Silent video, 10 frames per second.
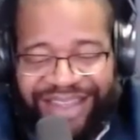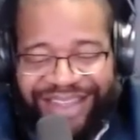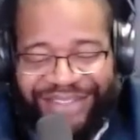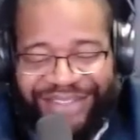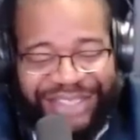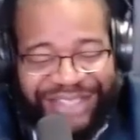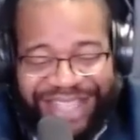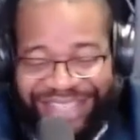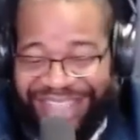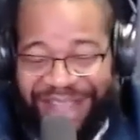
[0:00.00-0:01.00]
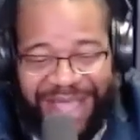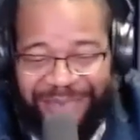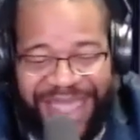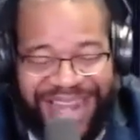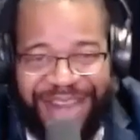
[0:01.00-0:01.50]
Listen, I'm not
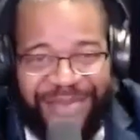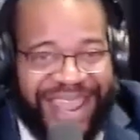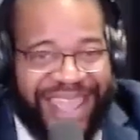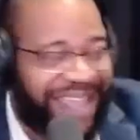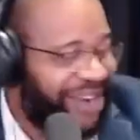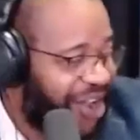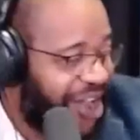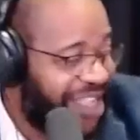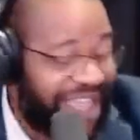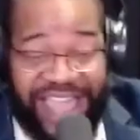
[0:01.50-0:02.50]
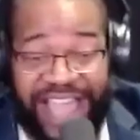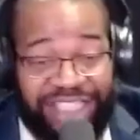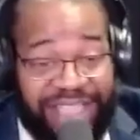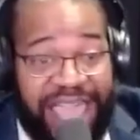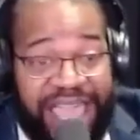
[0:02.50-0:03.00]
paying anybody at all. I
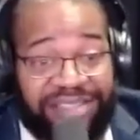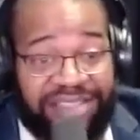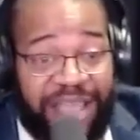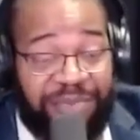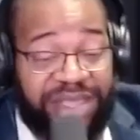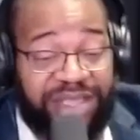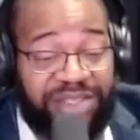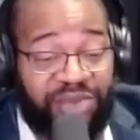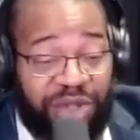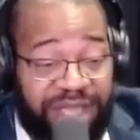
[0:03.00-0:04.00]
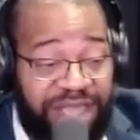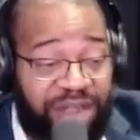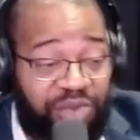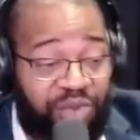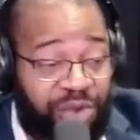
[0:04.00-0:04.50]
asked that because,
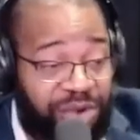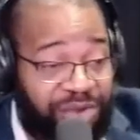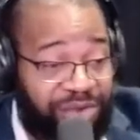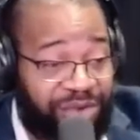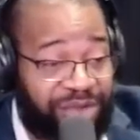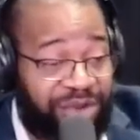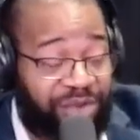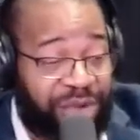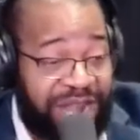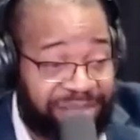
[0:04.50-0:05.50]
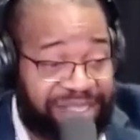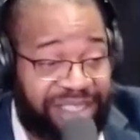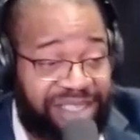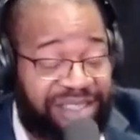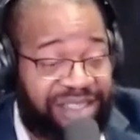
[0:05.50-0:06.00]
again, when I'm sitting
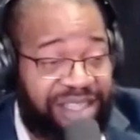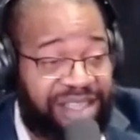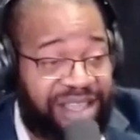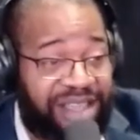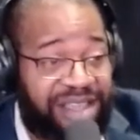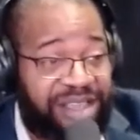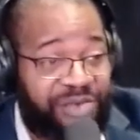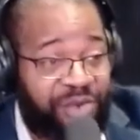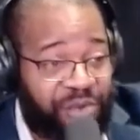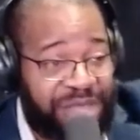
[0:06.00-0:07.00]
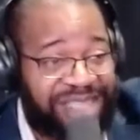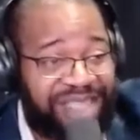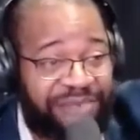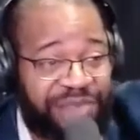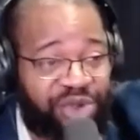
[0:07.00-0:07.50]
in the seat, when we
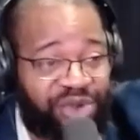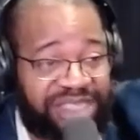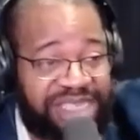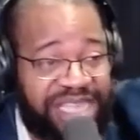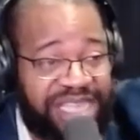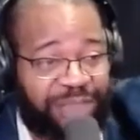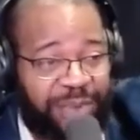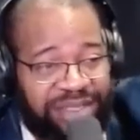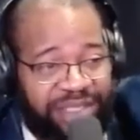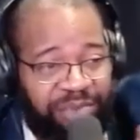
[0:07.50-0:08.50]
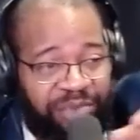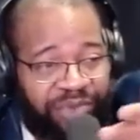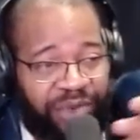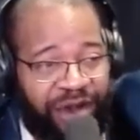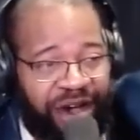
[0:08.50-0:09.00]
levy critique, especially
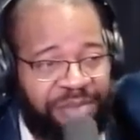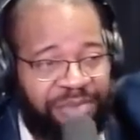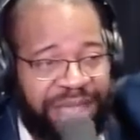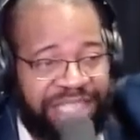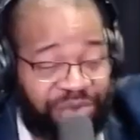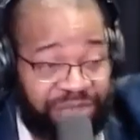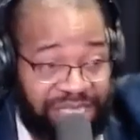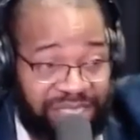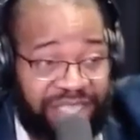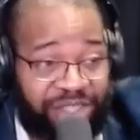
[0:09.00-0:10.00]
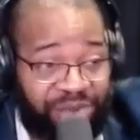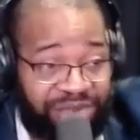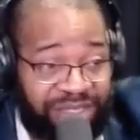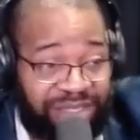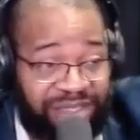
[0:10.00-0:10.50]
broad-based critique like you
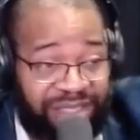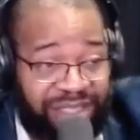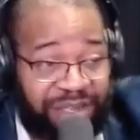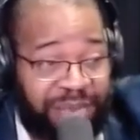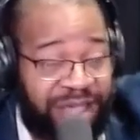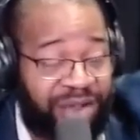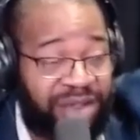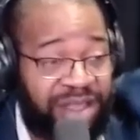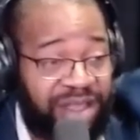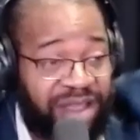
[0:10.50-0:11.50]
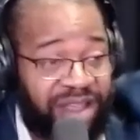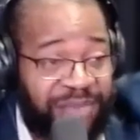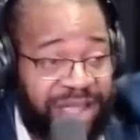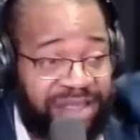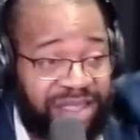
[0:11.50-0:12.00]
just did about
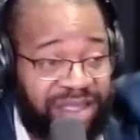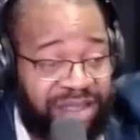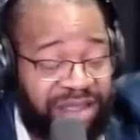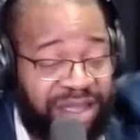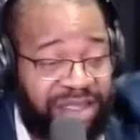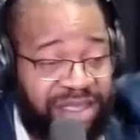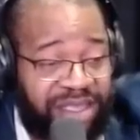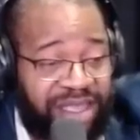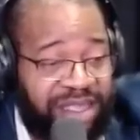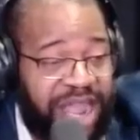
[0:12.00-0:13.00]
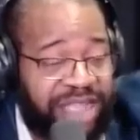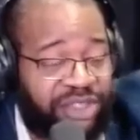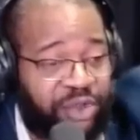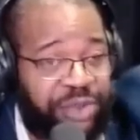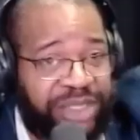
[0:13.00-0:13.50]
the King
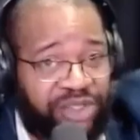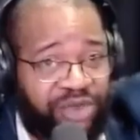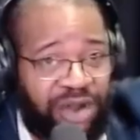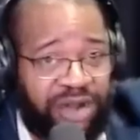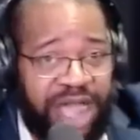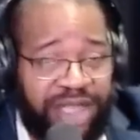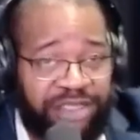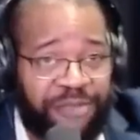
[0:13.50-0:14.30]
National piece at Girard College,